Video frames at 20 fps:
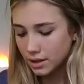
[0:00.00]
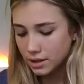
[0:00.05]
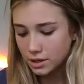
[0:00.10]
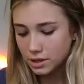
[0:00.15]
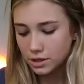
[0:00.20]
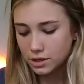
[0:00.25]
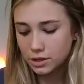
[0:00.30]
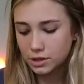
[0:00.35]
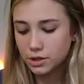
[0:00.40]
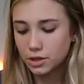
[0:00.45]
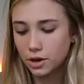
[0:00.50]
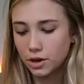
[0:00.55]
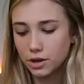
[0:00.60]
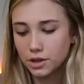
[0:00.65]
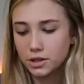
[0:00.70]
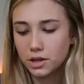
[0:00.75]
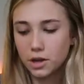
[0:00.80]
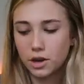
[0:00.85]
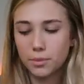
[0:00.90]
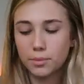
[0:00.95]
this star
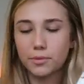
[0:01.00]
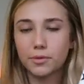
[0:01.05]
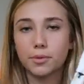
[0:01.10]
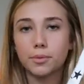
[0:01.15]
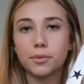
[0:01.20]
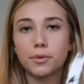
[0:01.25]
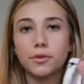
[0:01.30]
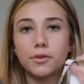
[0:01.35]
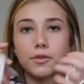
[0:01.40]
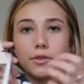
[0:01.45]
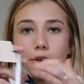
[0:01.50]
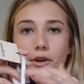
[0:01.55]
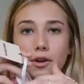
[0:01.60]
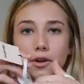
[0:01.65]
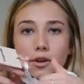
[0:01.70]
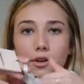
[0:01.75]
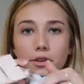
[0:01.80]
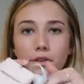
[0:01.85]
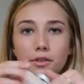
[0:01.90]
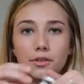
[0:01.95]
top from
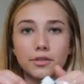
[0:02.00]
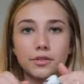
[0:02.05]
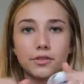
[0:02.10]
Revolve.